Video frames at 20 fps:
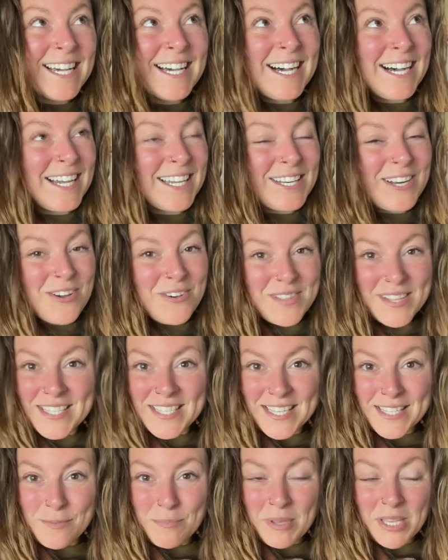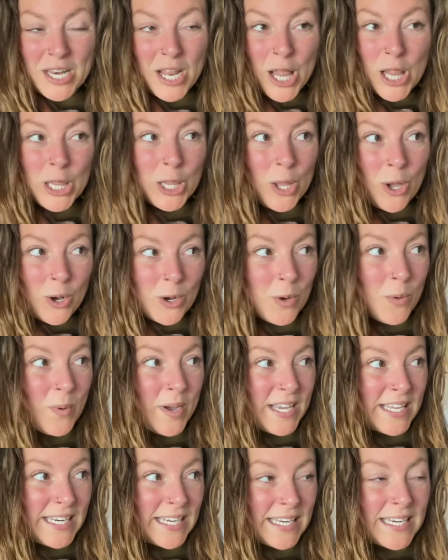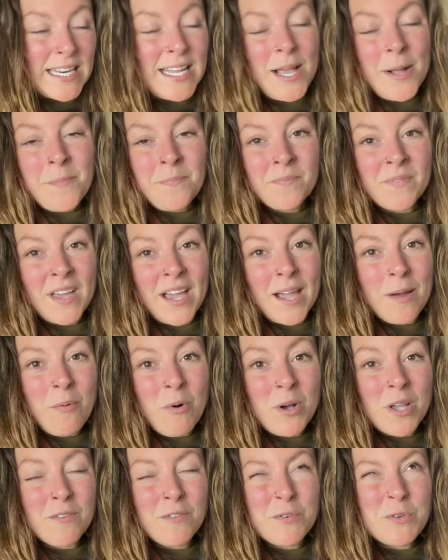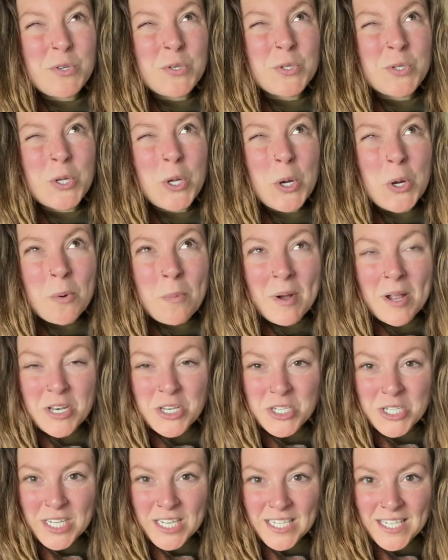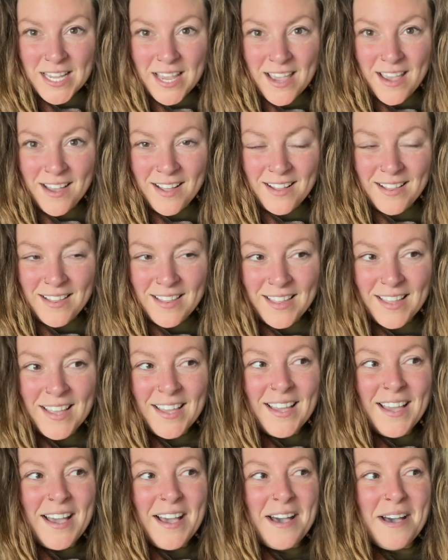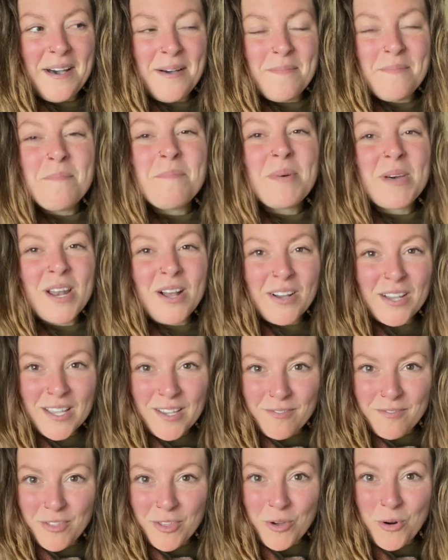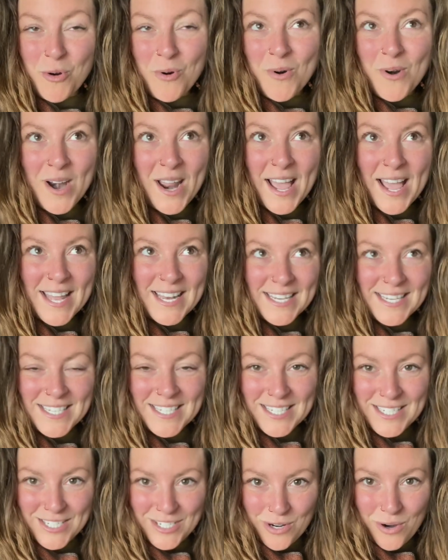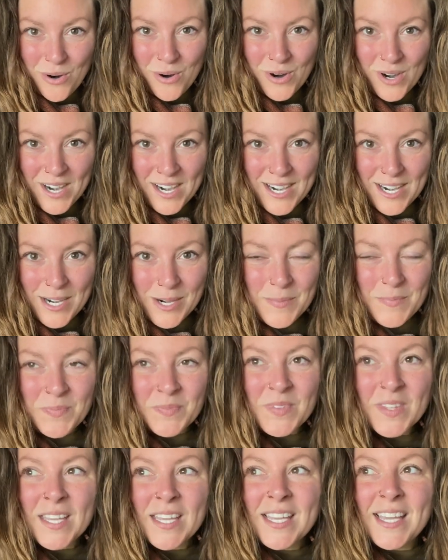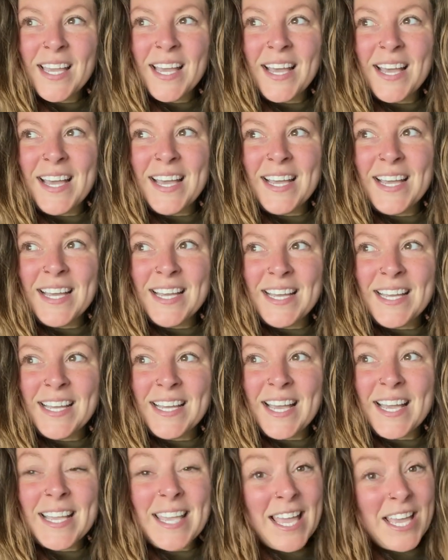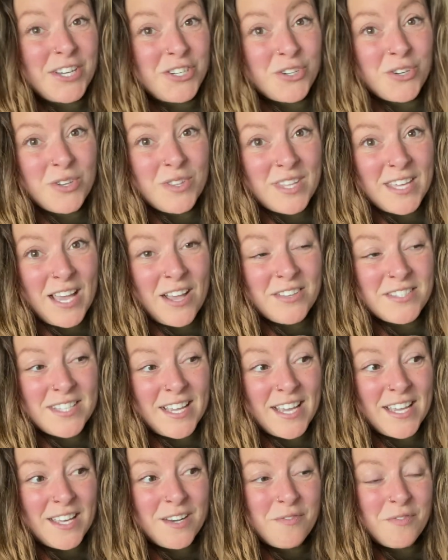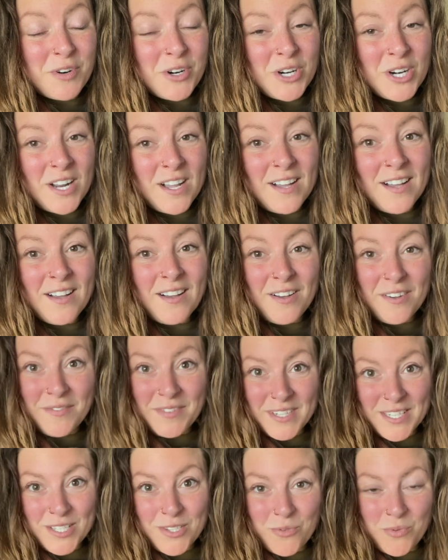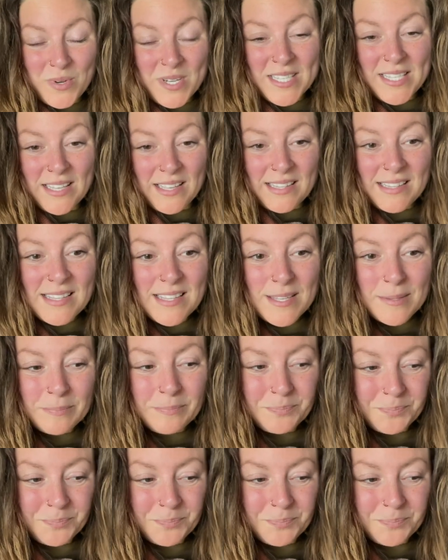I know this has been long awaited. I won't give you too much detail, um, but I'll give the grand tour. Uh, I can't show you the outside for obvious reasons,